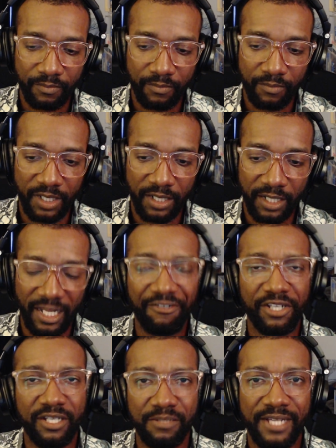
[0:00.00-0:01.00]
a lot of it
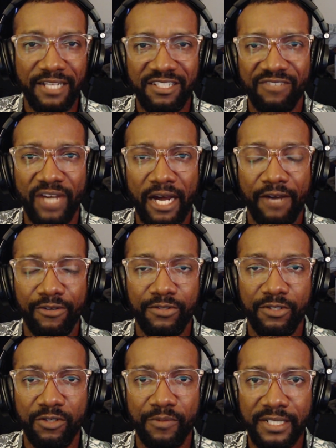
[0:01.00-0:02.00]
comes down to value
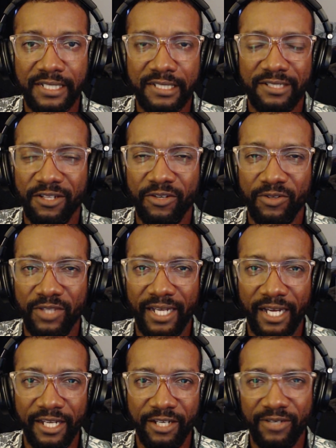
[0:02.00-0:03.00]
too, because that's another thing I
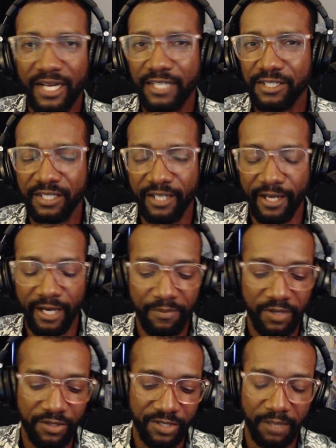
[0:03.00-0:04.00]
hear, not just in AI
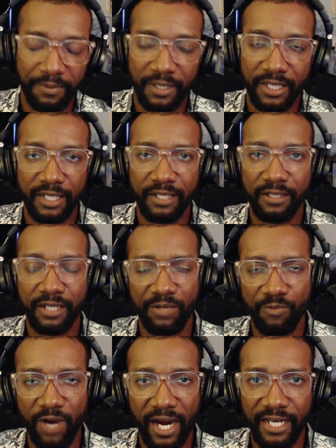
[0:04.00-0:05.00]
music, but in
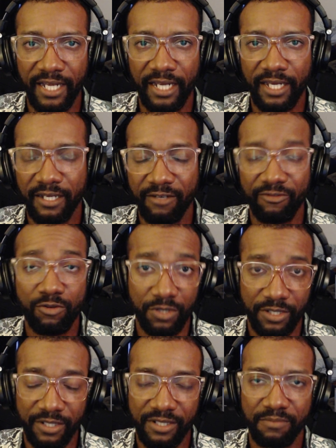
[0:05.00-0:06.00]
writing. And of course,
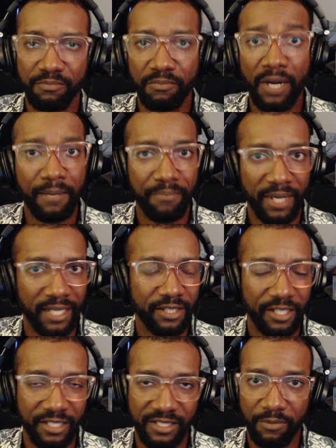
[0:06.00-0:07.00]
because my main thing
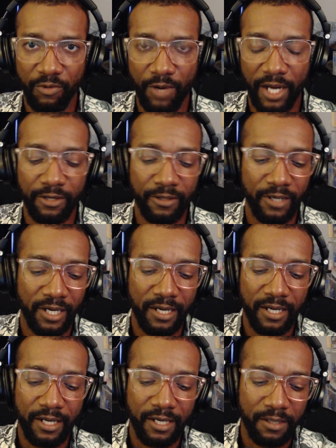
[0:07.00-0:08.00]
is I'm a writer,
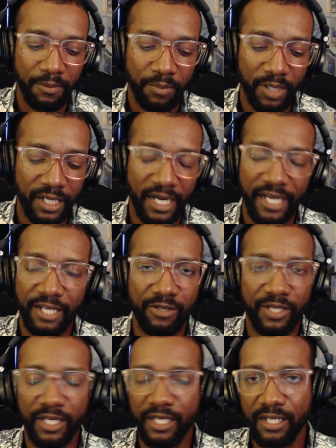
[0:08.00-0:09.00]
but I hear it
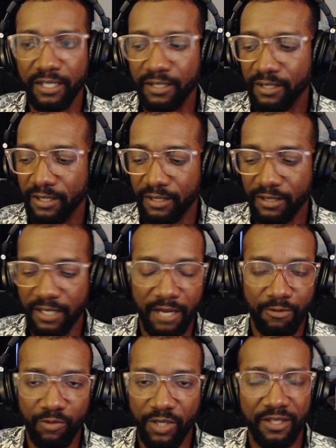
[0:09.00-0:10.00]
in
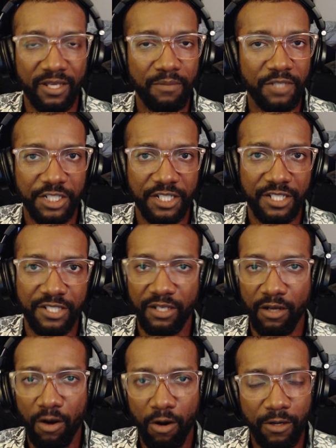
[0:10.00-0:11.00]
with images and
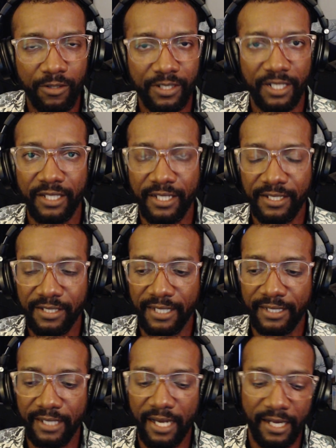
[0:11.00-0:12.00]
art and things like
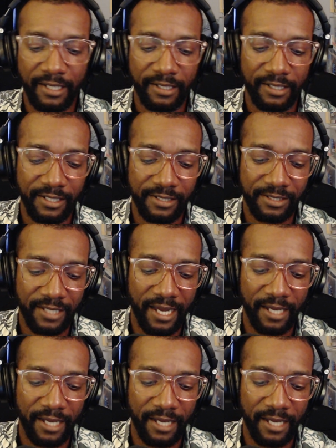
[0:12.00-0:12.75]
that, is that